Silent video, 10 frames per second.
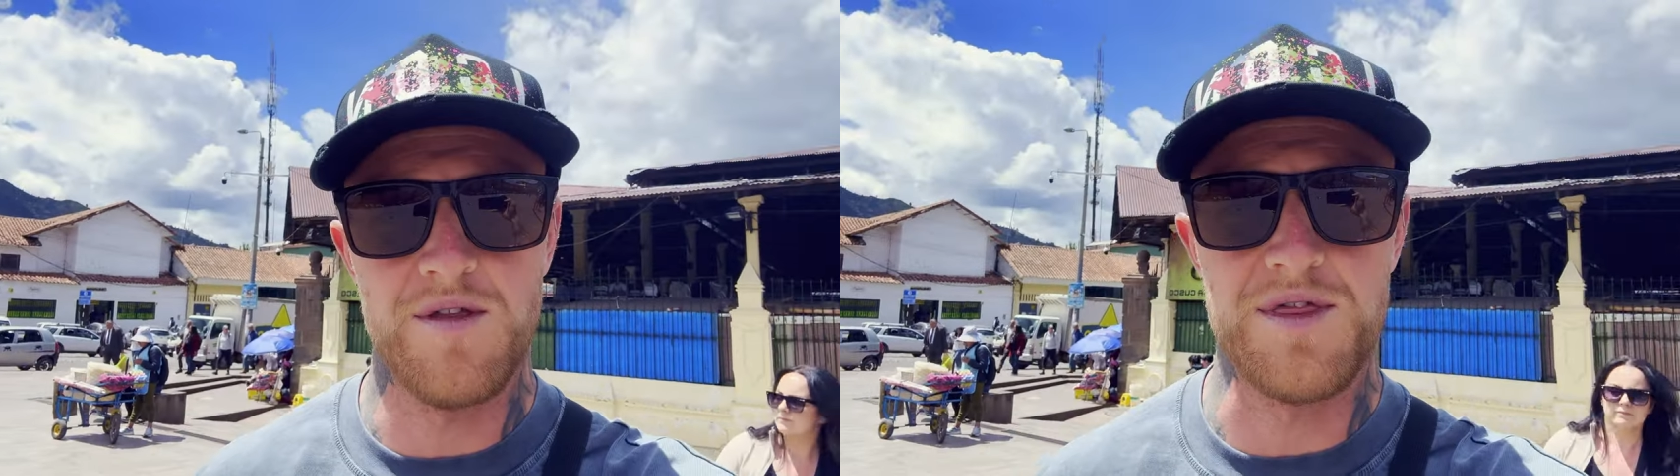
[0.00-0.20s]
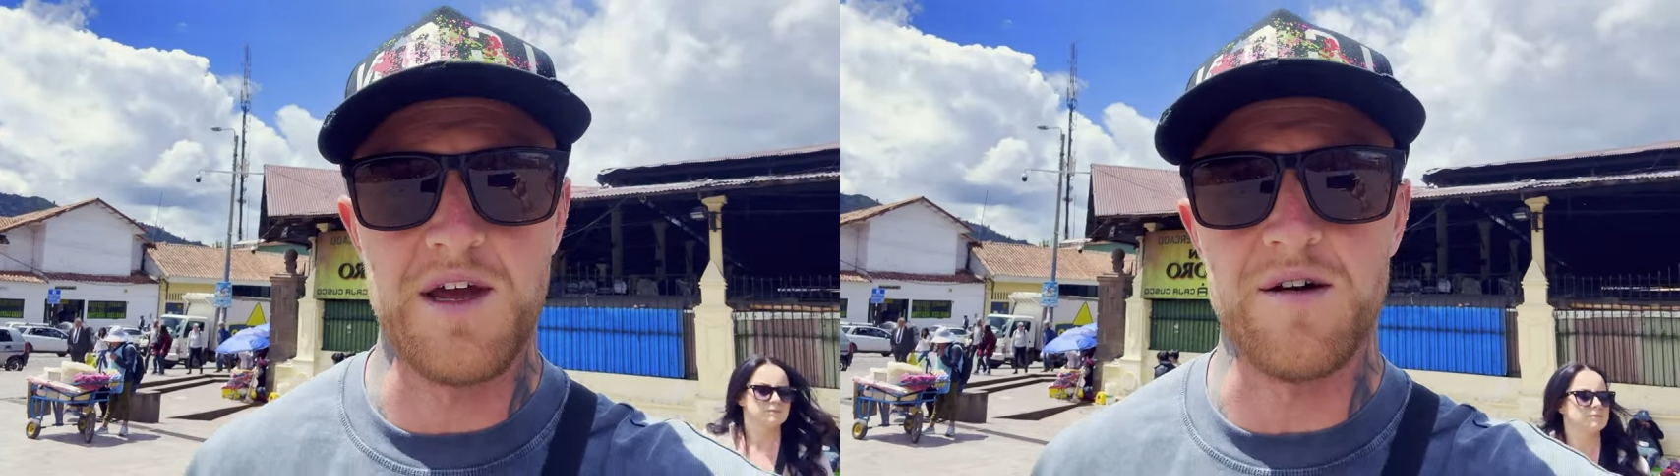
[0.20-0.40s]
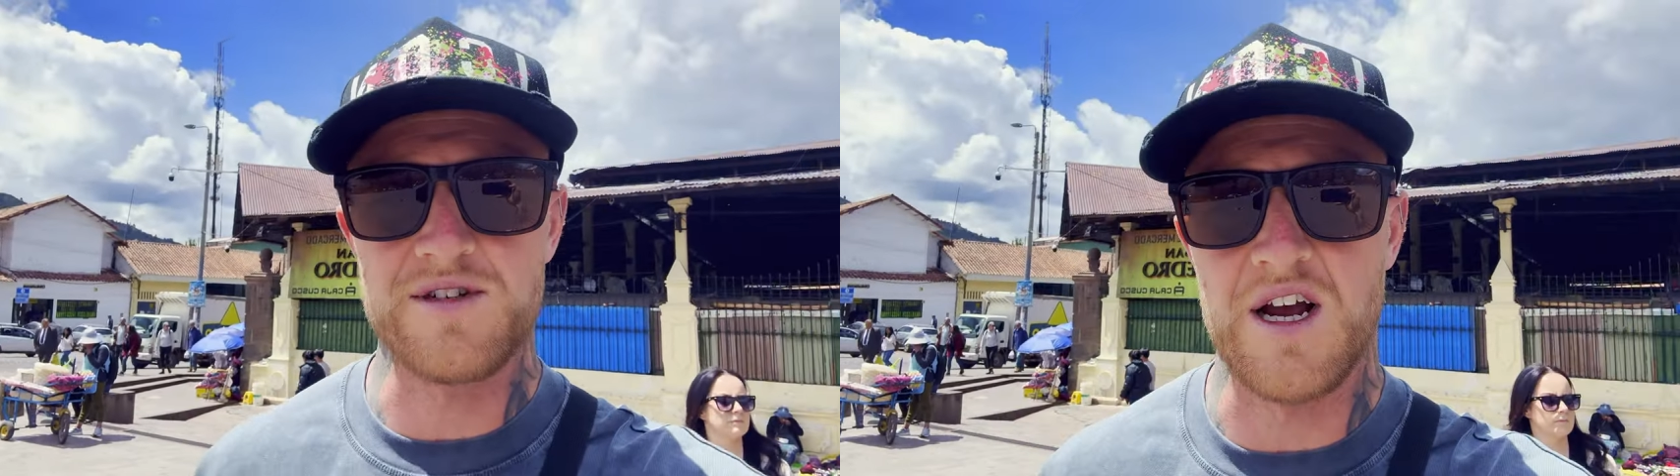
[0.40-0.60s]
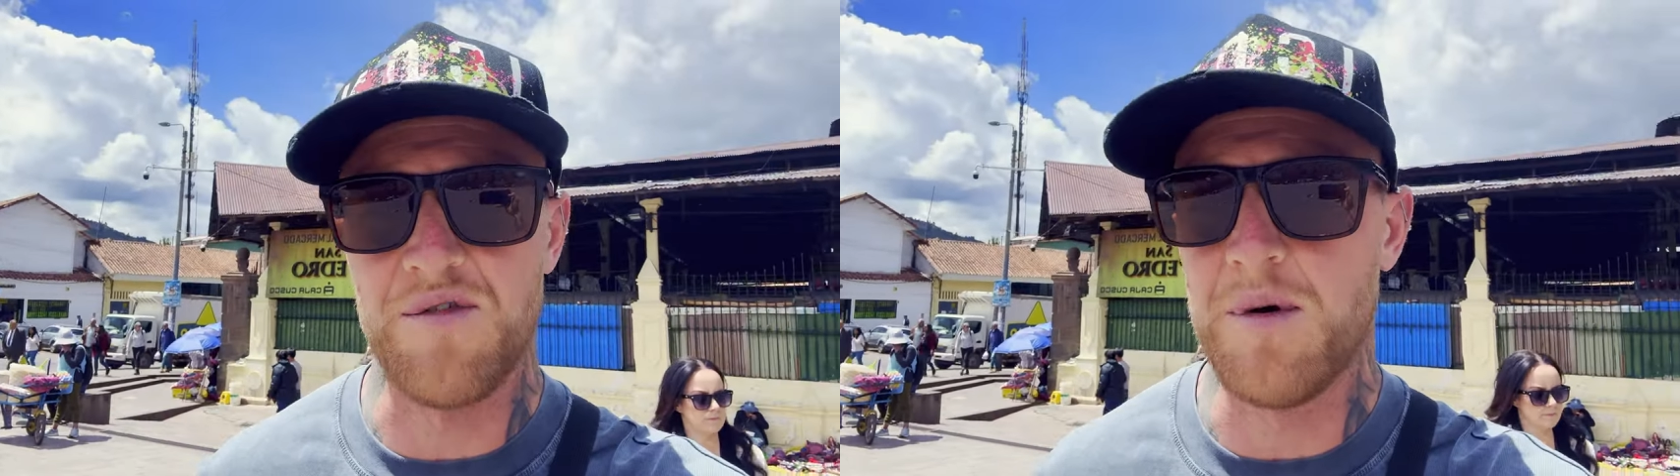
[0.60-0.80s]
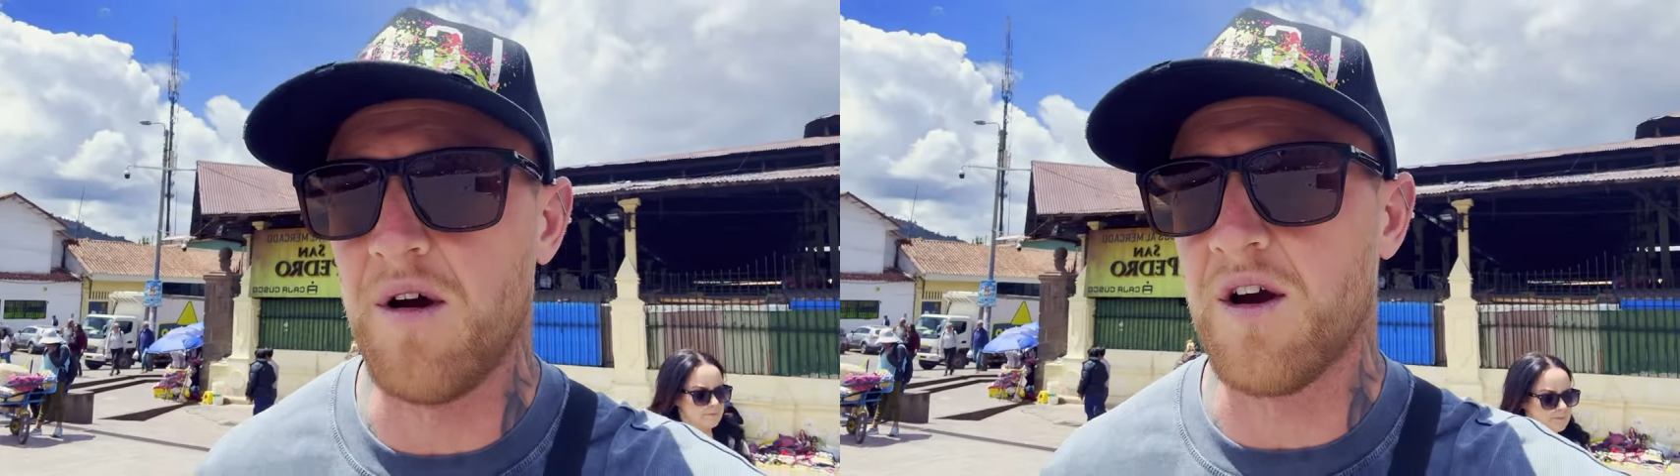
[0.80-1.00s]
think of South
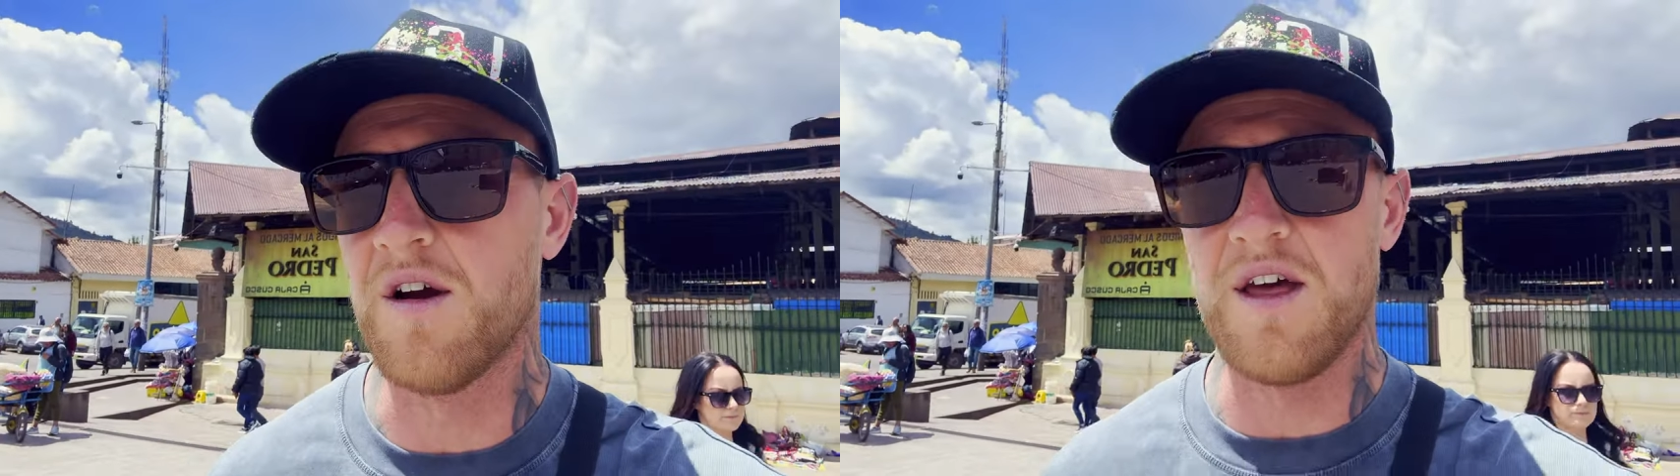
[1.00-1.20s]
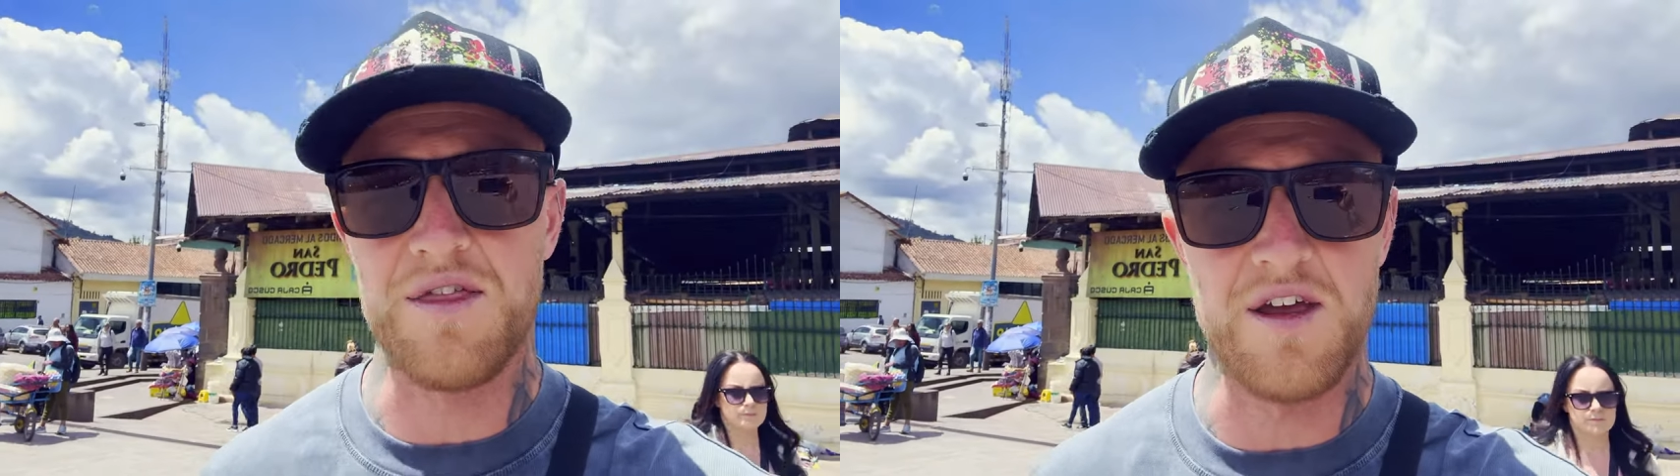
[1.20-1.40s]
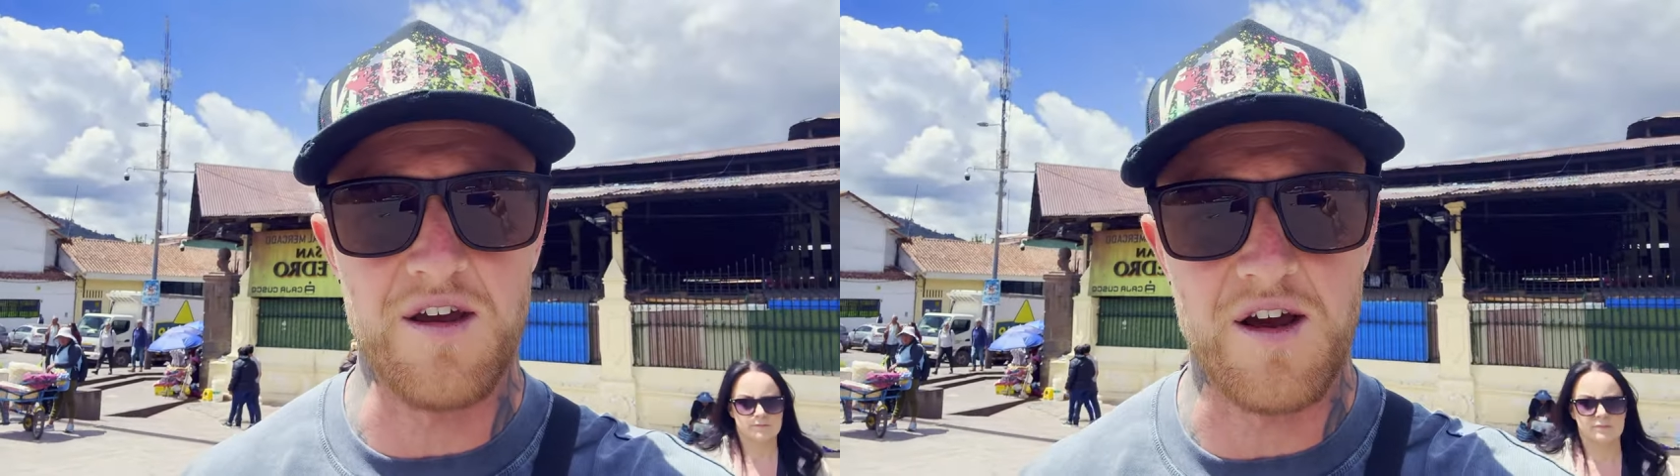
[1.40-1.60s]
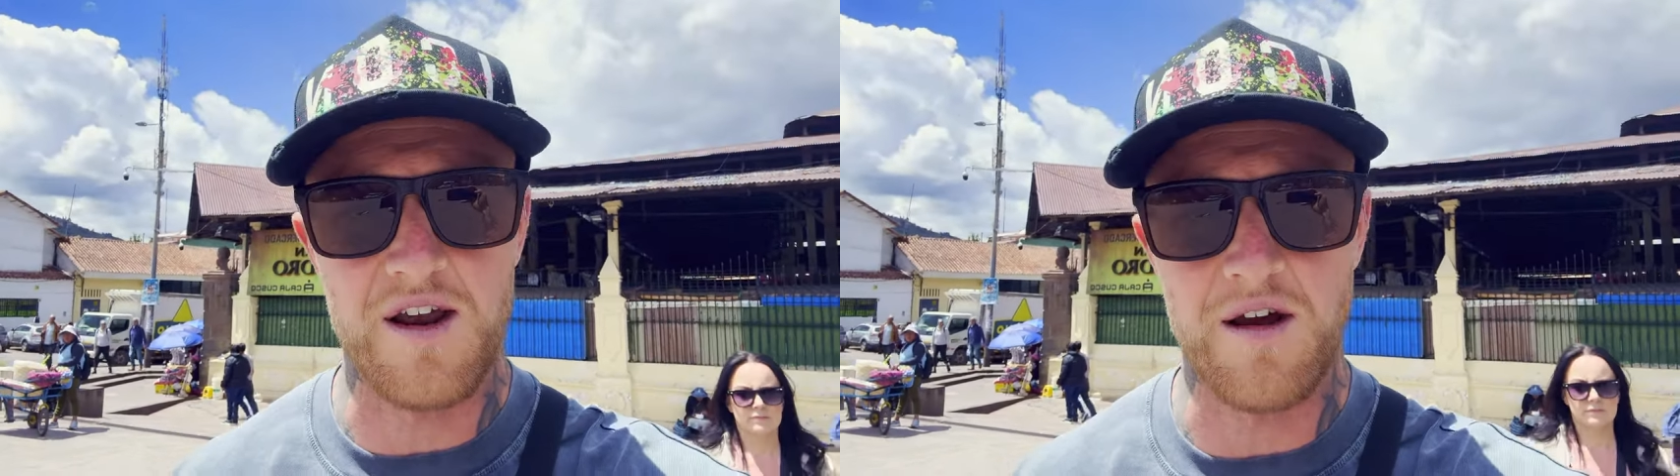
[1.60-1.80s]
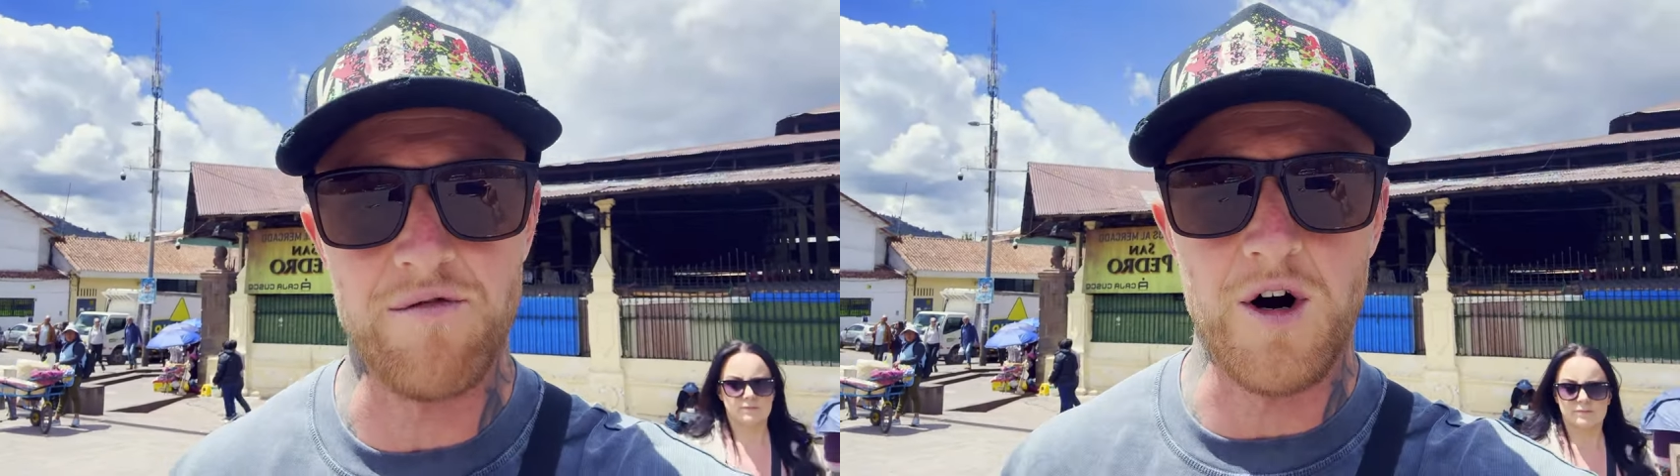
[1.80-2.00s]
America and they think you're going to
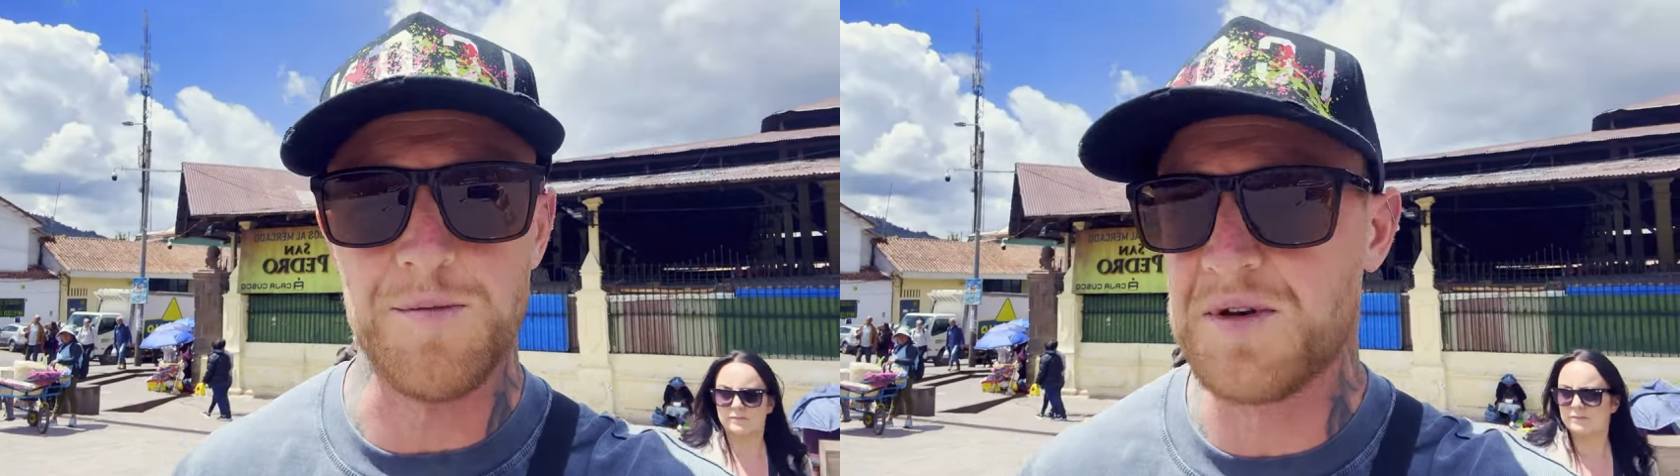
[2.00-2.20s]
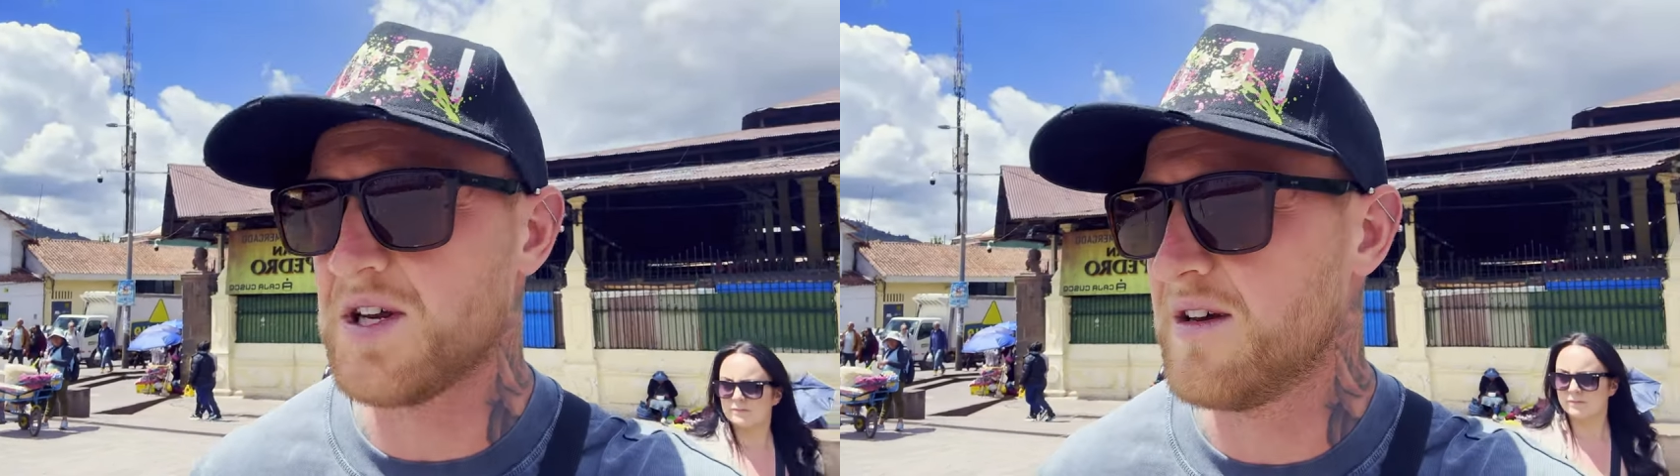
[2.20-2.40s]
get robbed.